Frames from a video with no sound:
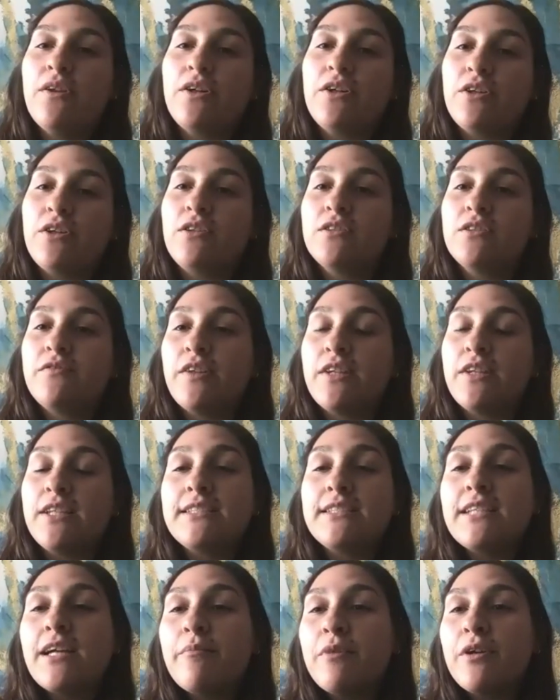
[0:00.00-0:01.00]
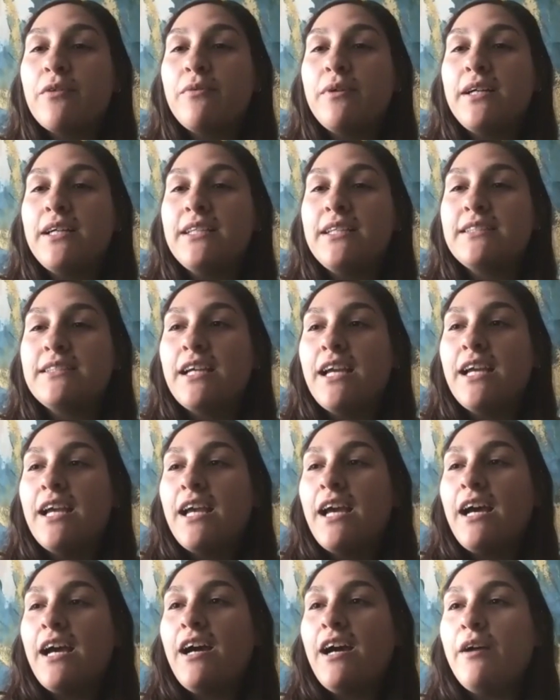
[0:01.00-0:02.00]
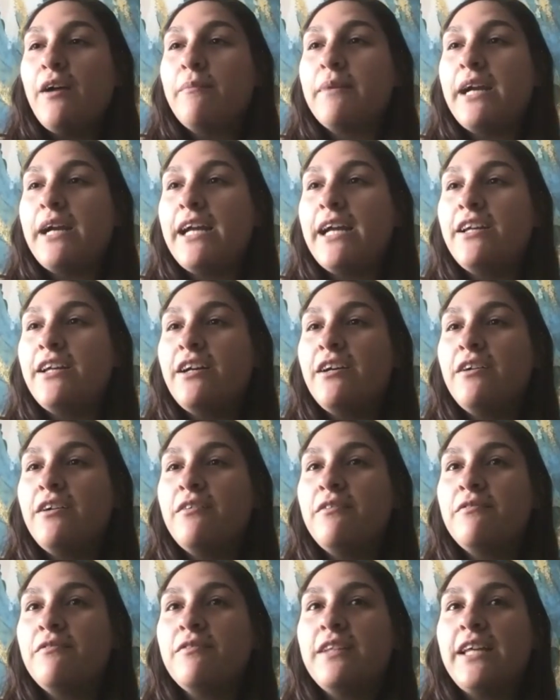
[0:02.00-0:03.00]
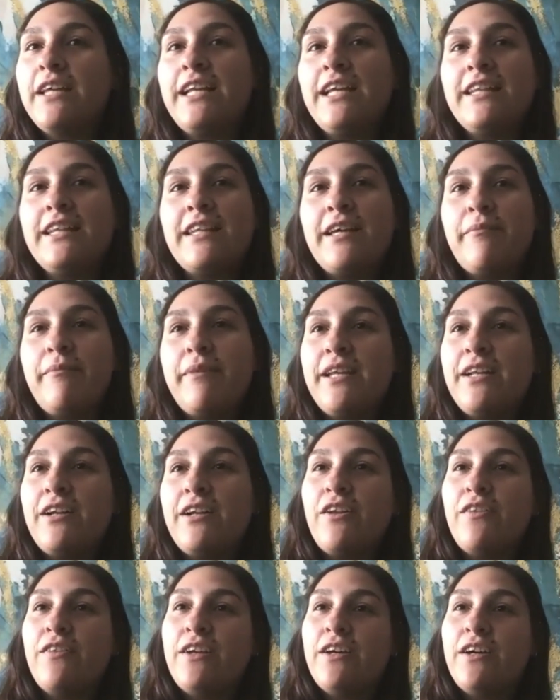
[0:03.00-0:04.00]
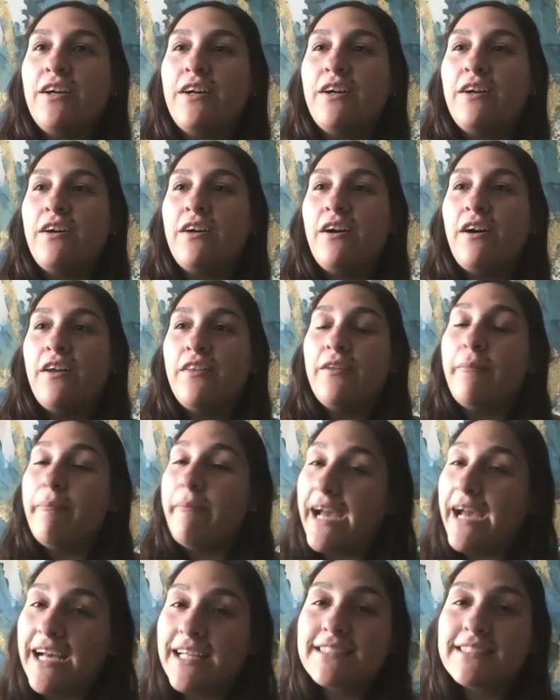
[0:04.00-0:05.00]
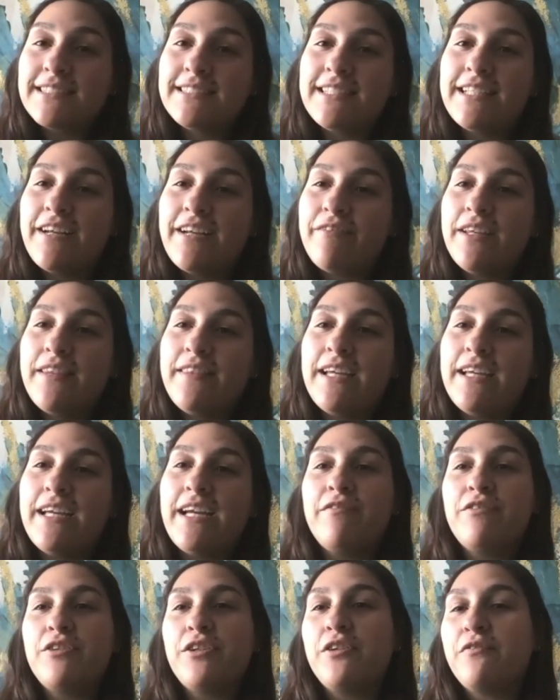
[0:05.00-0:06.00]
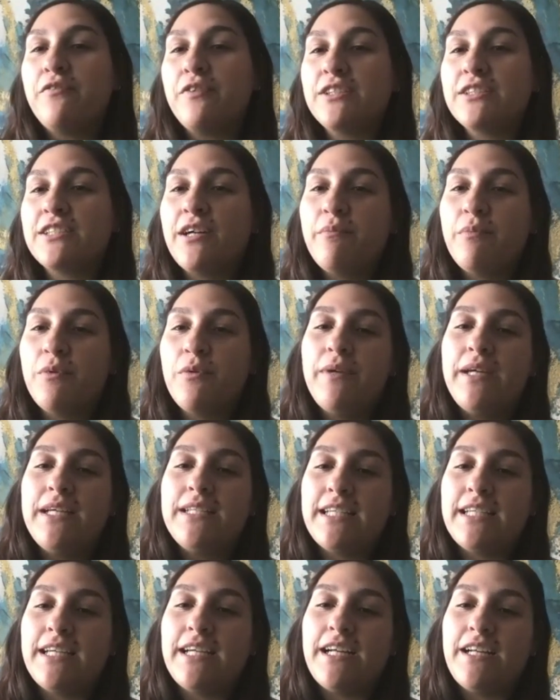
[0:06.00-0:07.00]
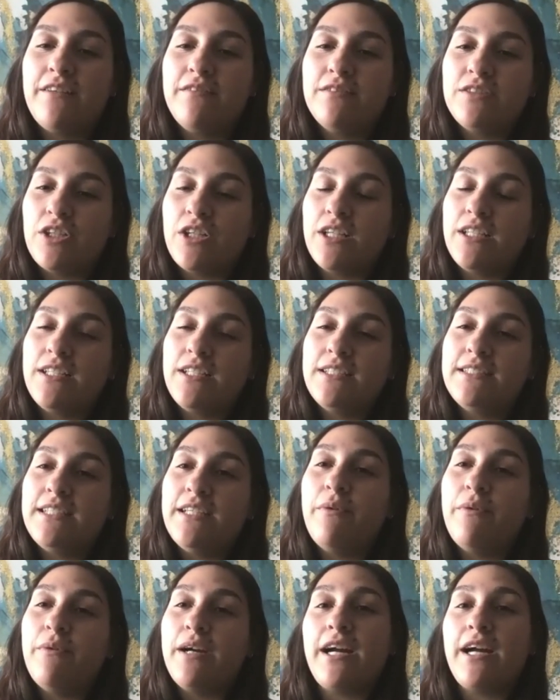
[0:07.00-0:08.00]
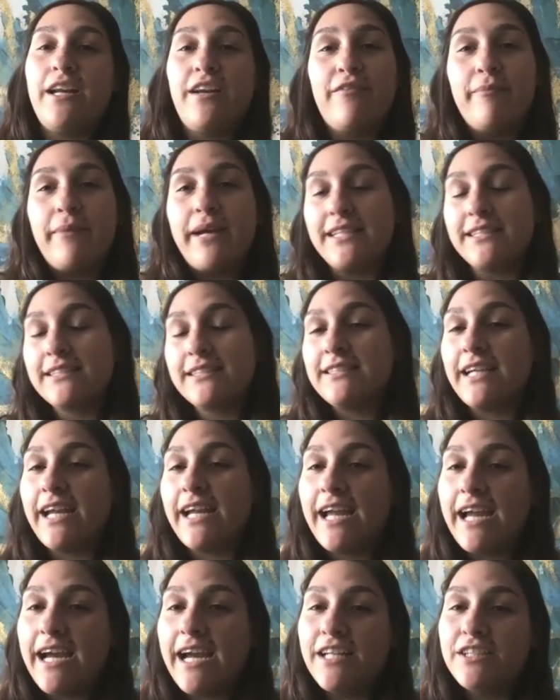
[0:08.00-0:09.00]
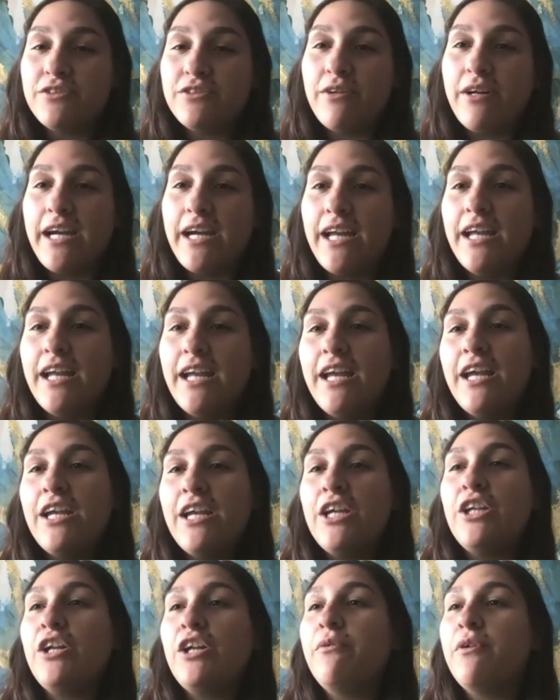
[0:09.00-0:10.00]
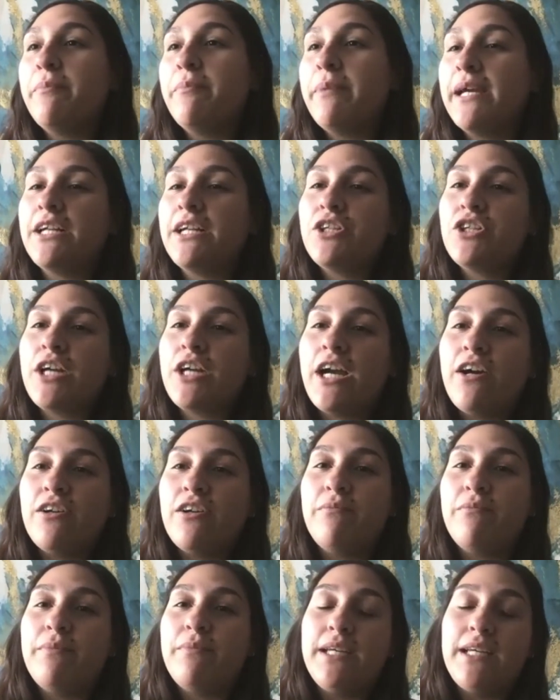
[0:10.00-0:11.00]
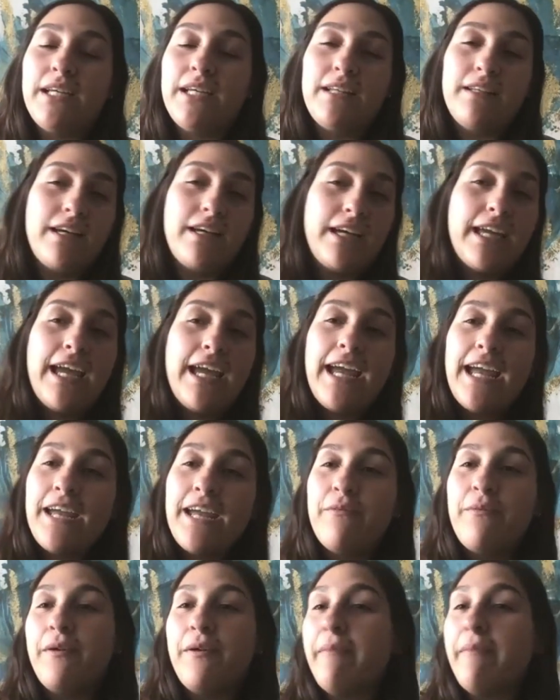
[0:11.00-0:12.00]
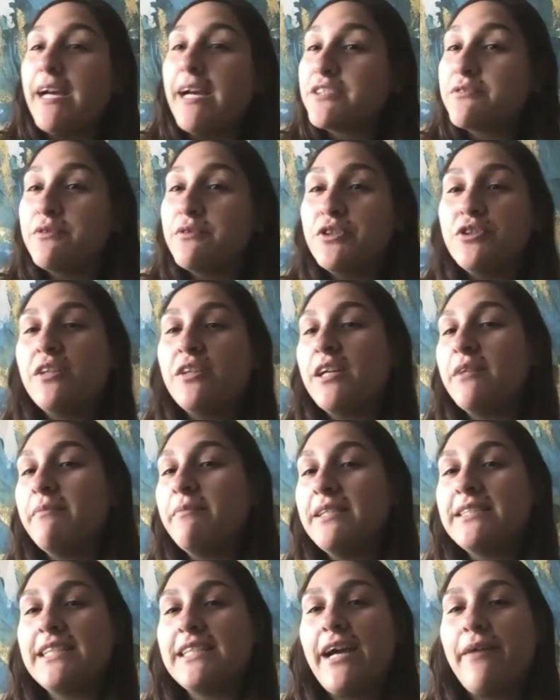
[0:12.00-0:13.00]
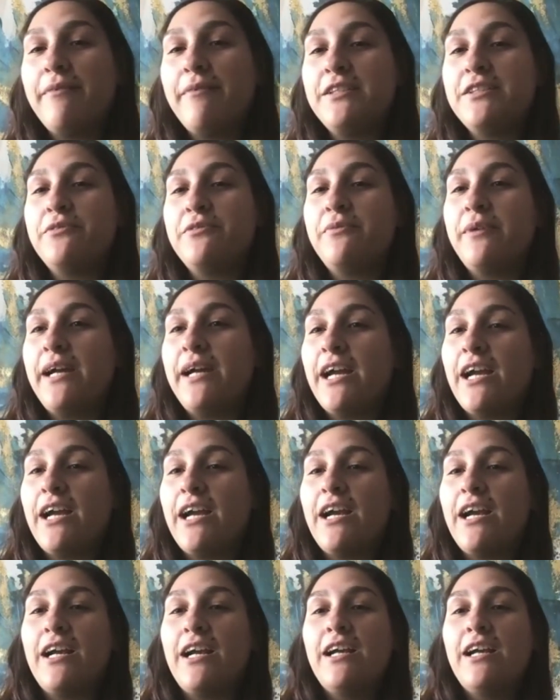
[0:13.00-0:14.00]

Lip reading: girls for the summer was kind of letting them in on the masks and everything. After the first couple weeks, they kind of started to see what kind of masks I had. So I, would pick a child and be like, hey, what mask would you like Miss Gabby to wear